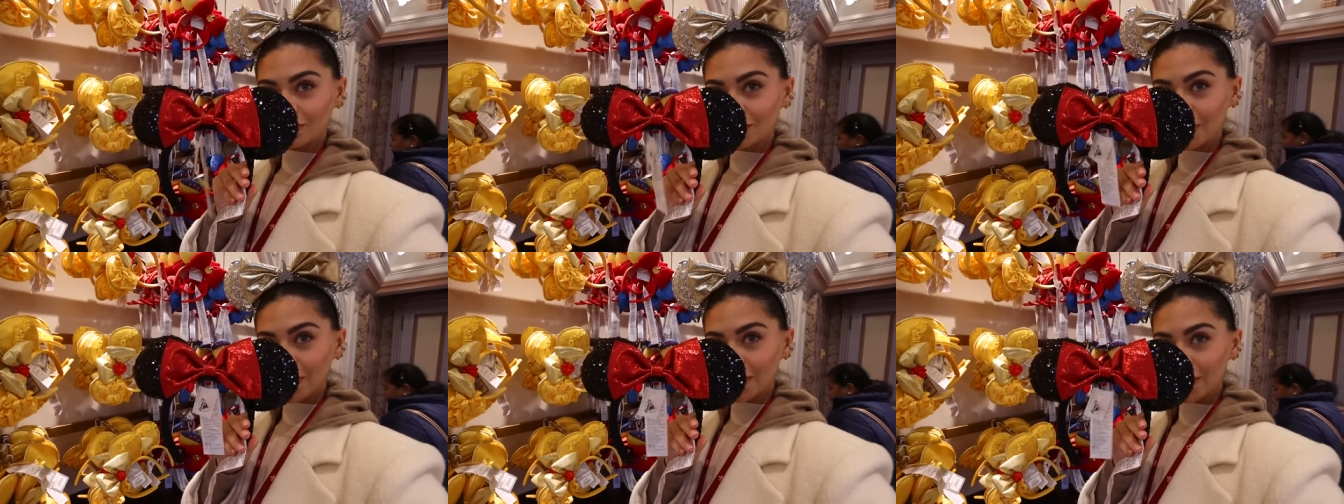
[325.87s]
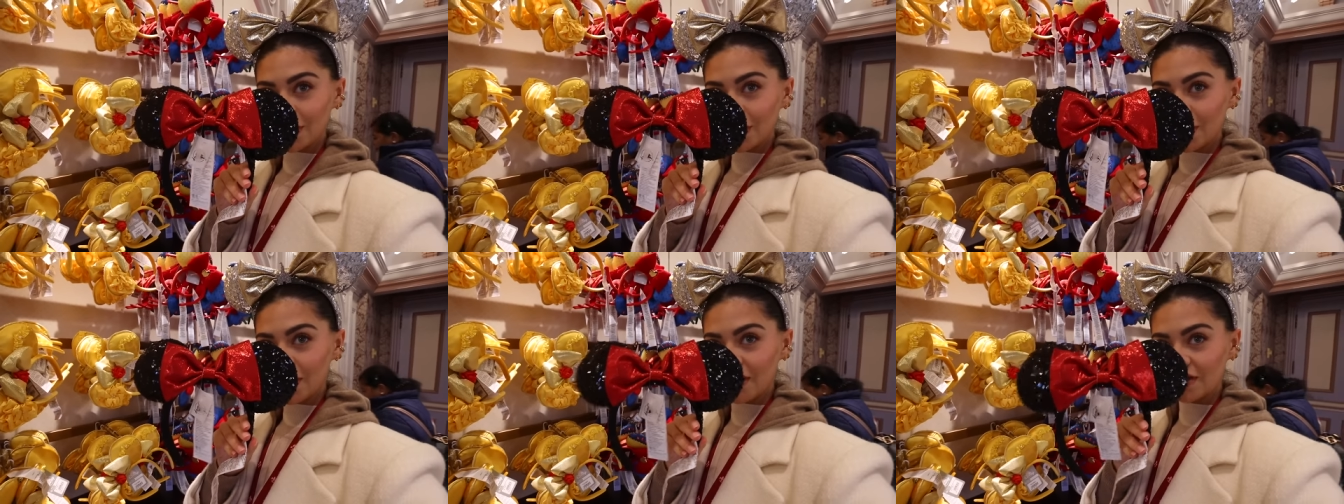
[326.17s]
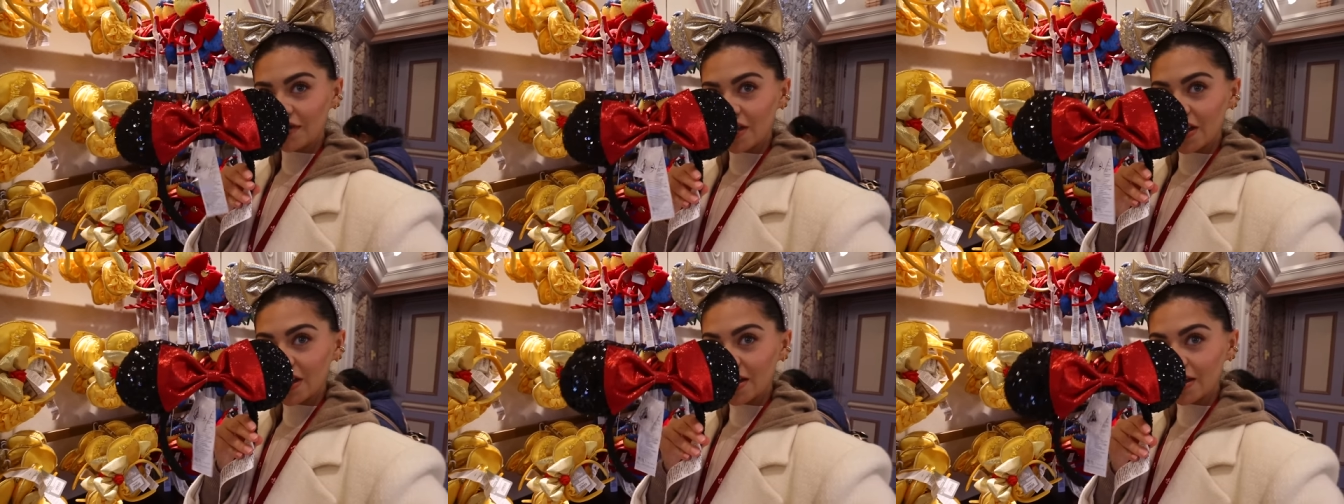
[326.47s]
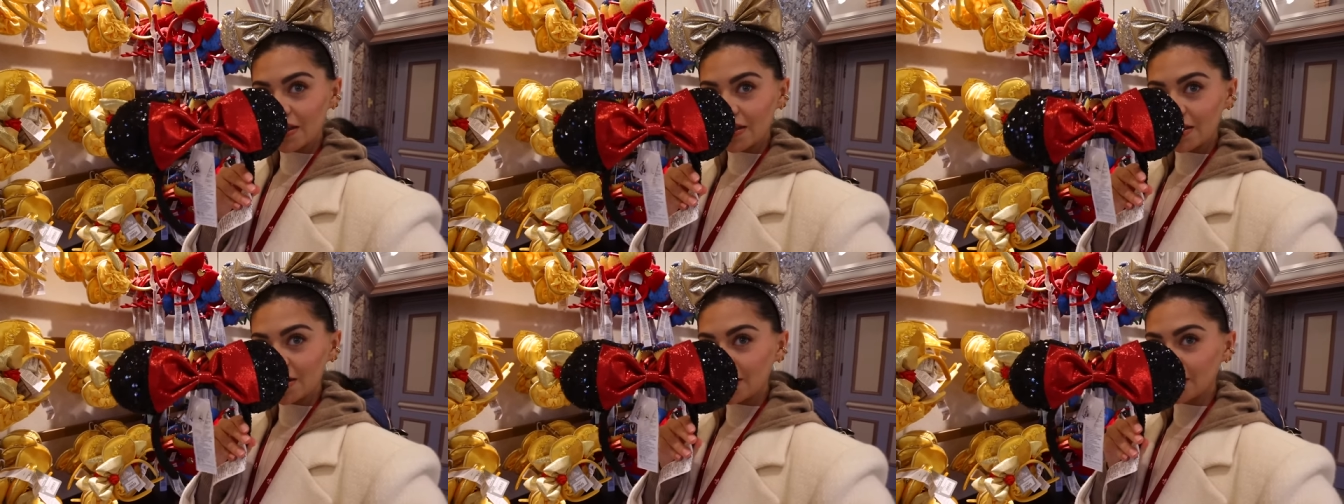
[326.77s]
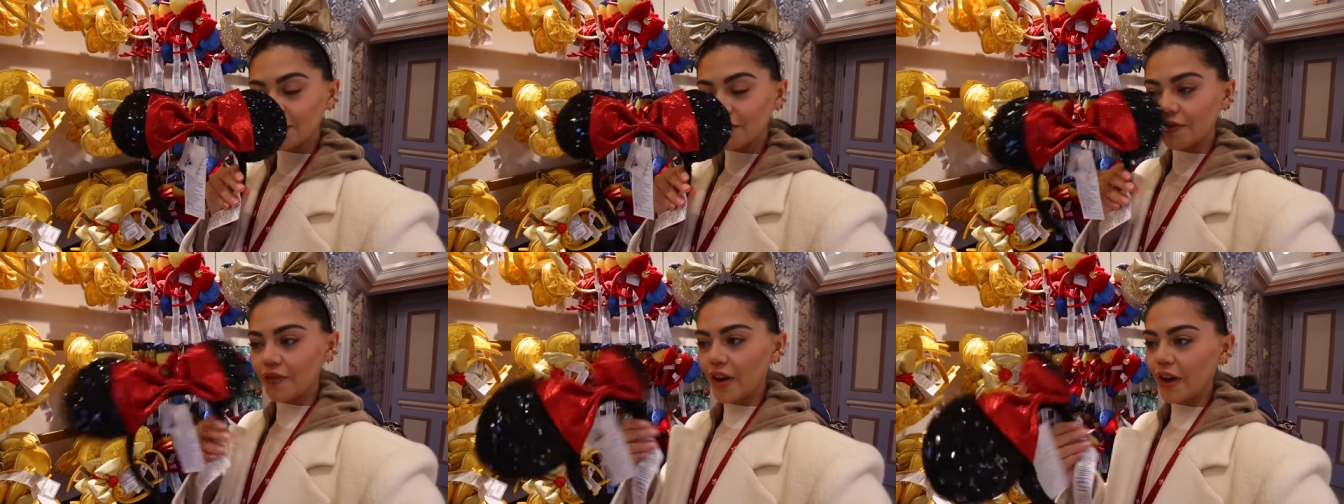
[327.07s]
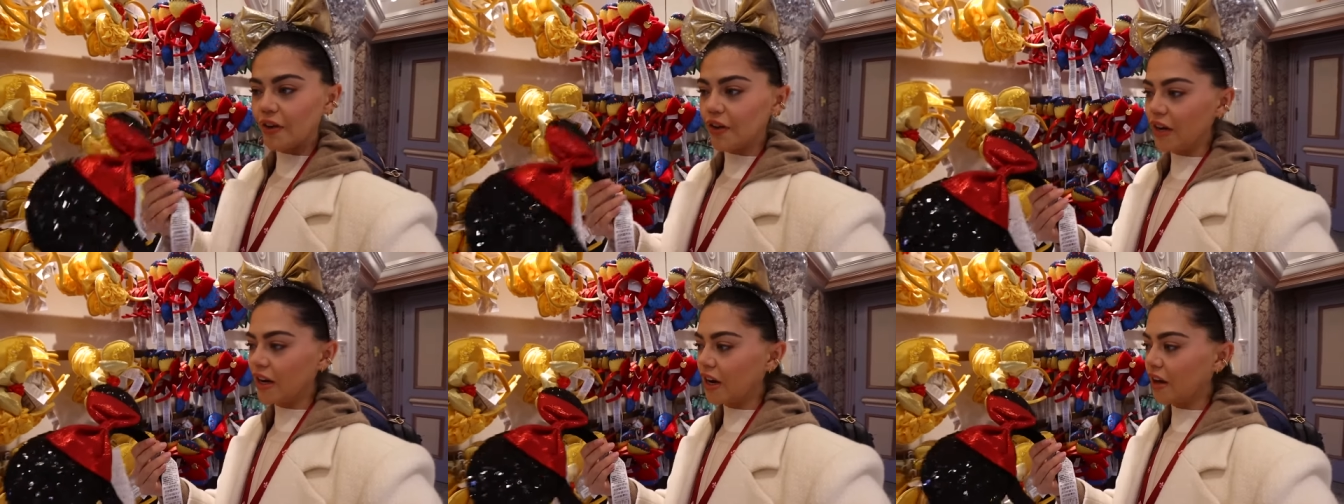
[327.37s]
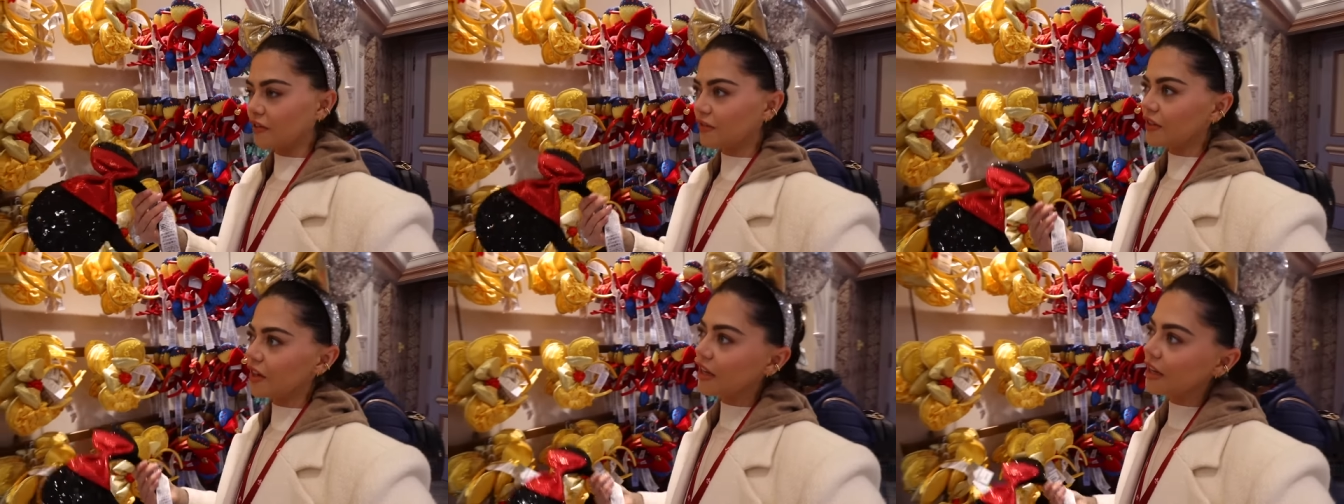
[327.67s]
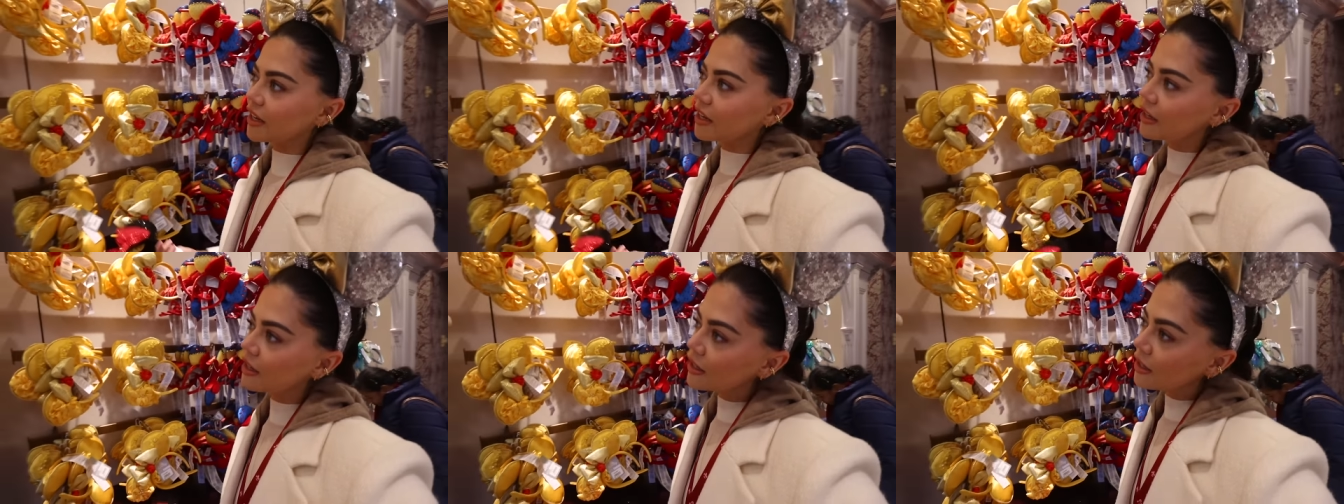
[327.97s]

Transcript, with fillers: I don't have these. These are very lovely.